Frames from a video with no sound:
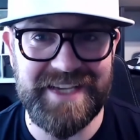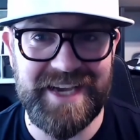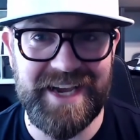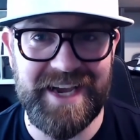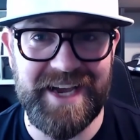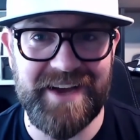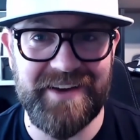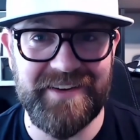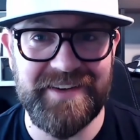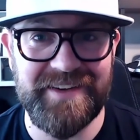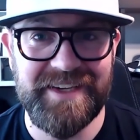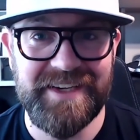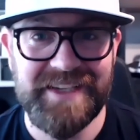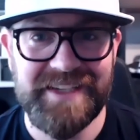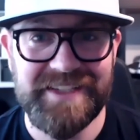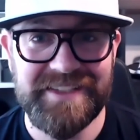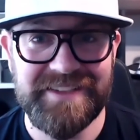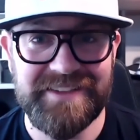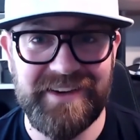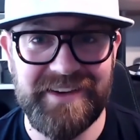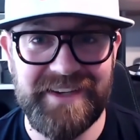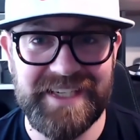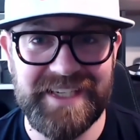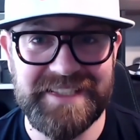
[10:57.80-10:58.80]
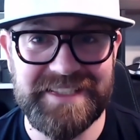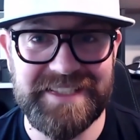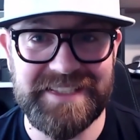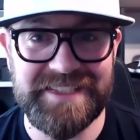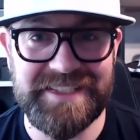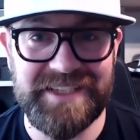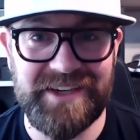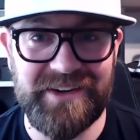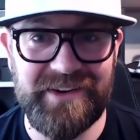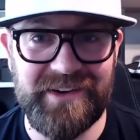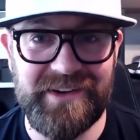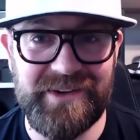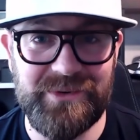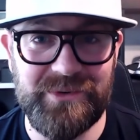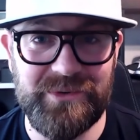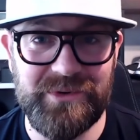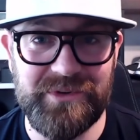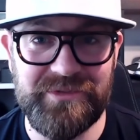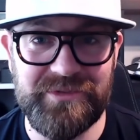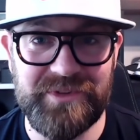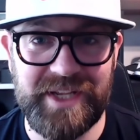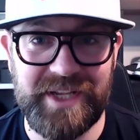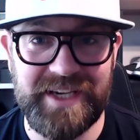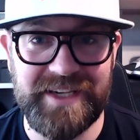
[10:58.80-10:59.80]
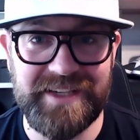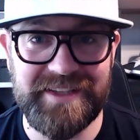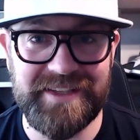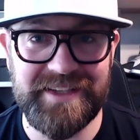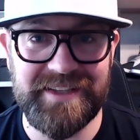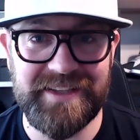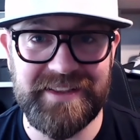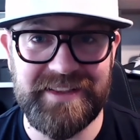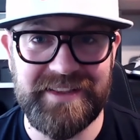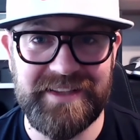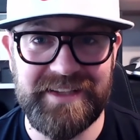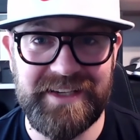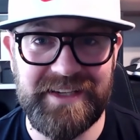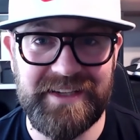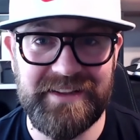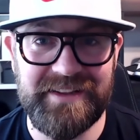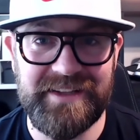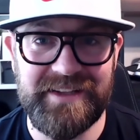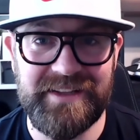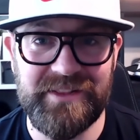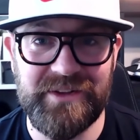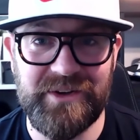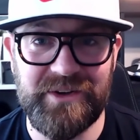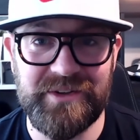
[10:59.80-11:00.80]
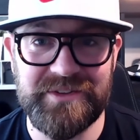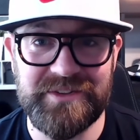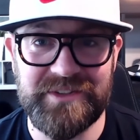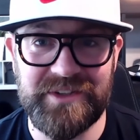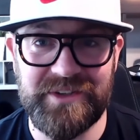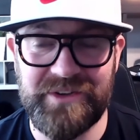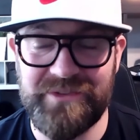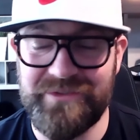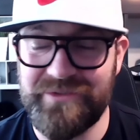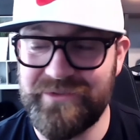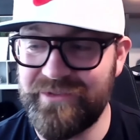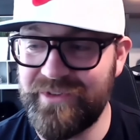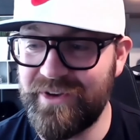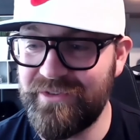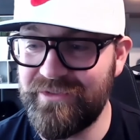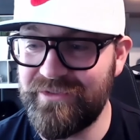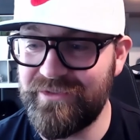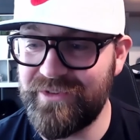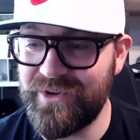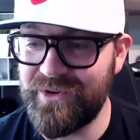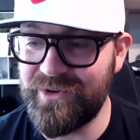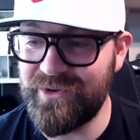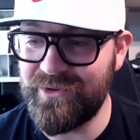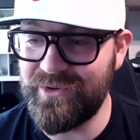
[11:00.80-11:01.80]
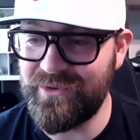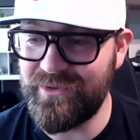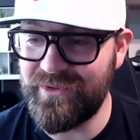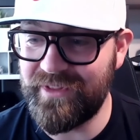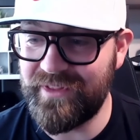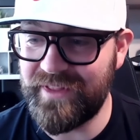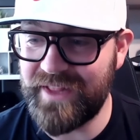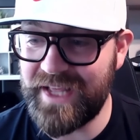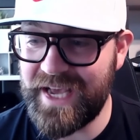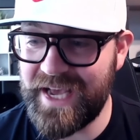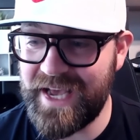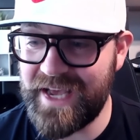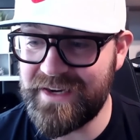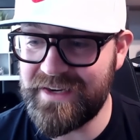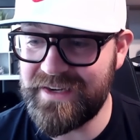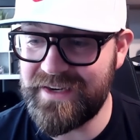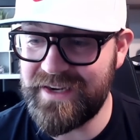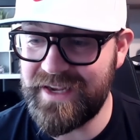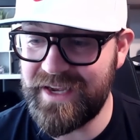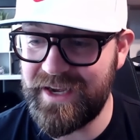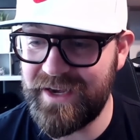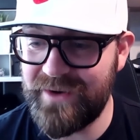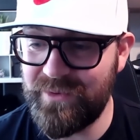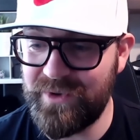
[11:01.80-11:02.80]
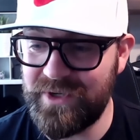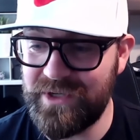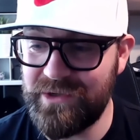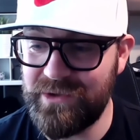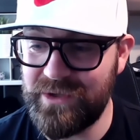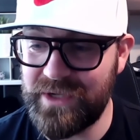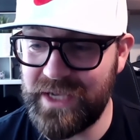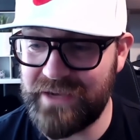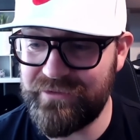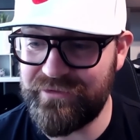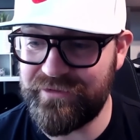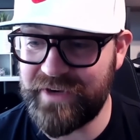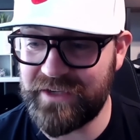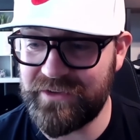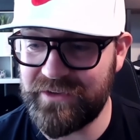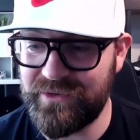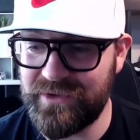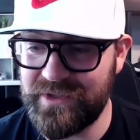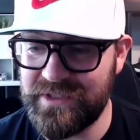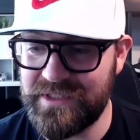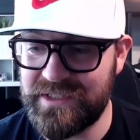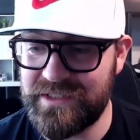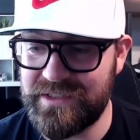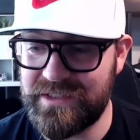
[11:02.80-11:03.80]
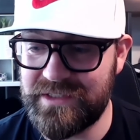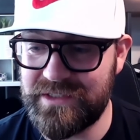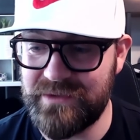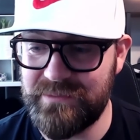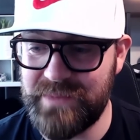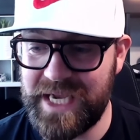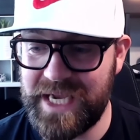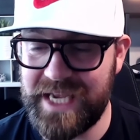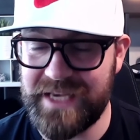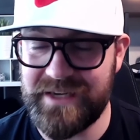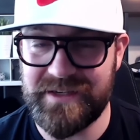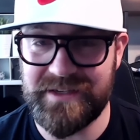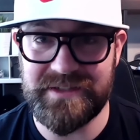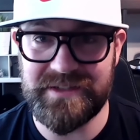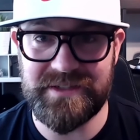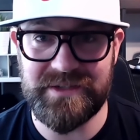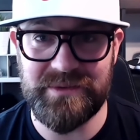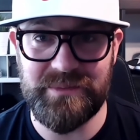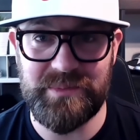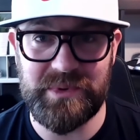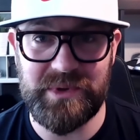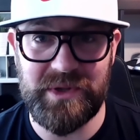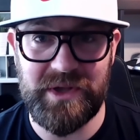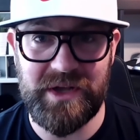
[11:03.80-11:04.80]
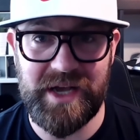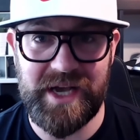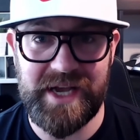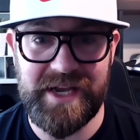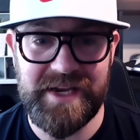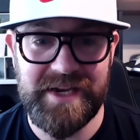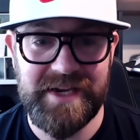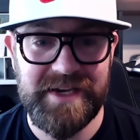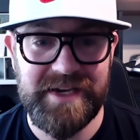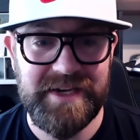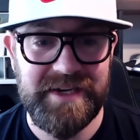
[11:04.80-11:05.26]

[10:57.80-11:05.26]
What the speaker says: down don't necessarily reflect that the long-term view that when you factor in demand and supply,